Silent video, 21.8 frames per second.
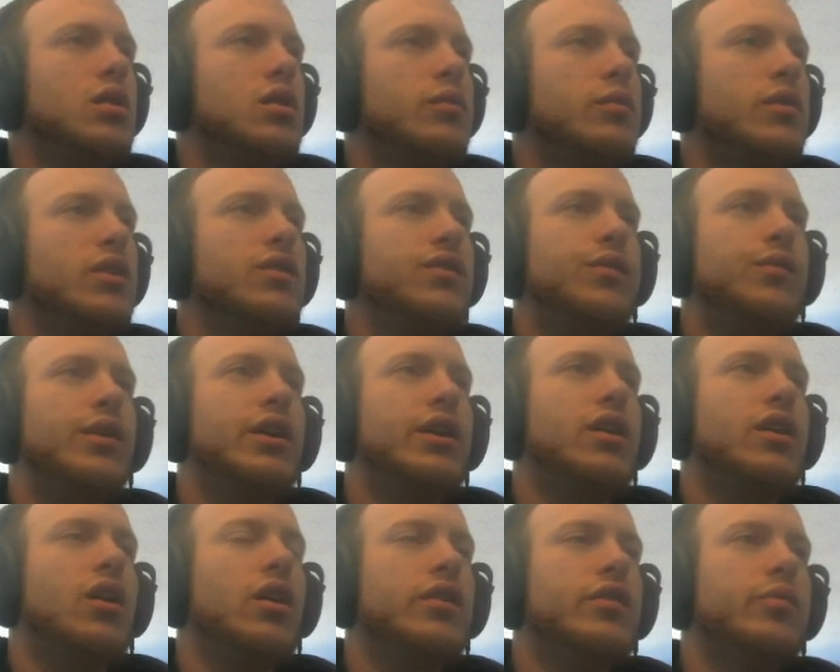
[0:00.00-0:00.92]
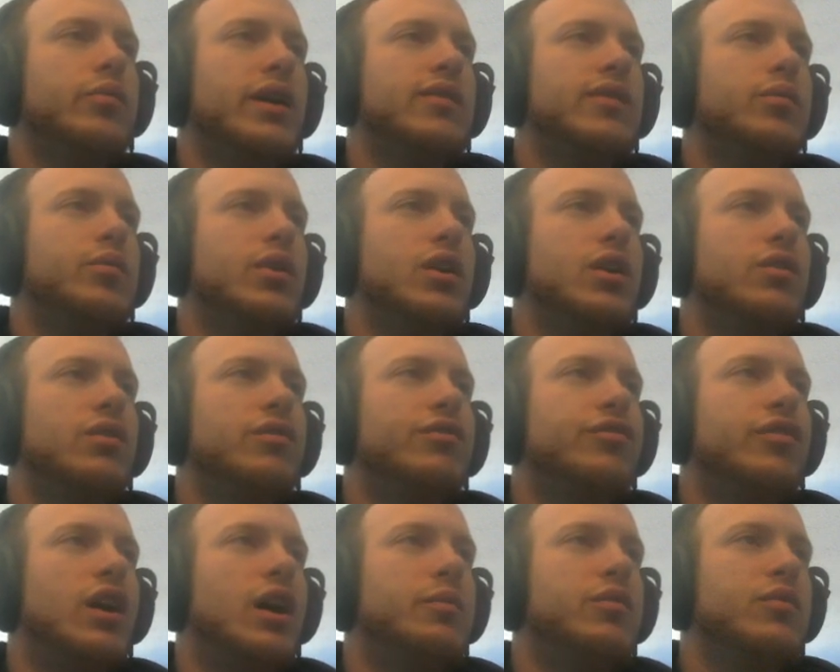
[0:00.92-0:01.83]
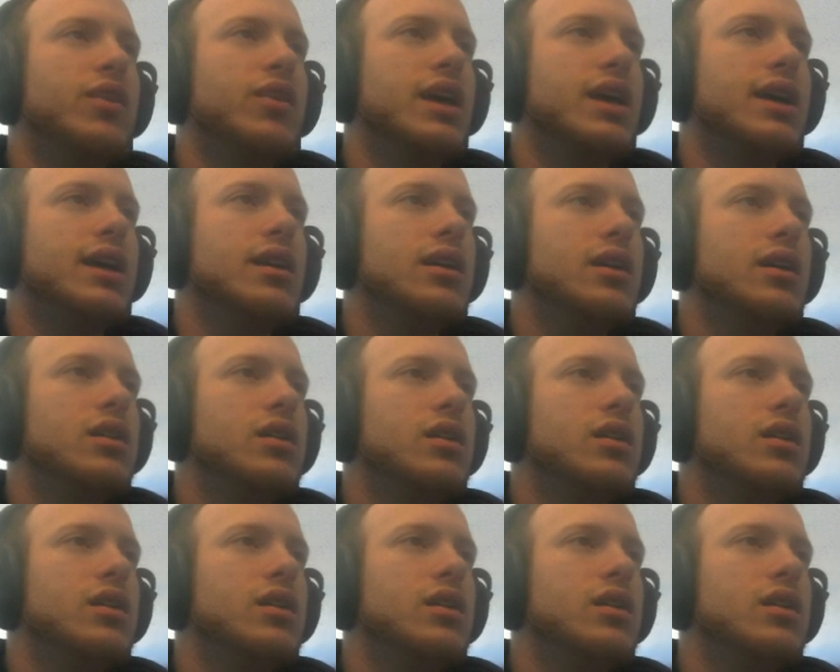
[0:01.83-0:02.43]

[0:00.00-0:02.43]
I mean, this will be a hard spot to play. We flopped like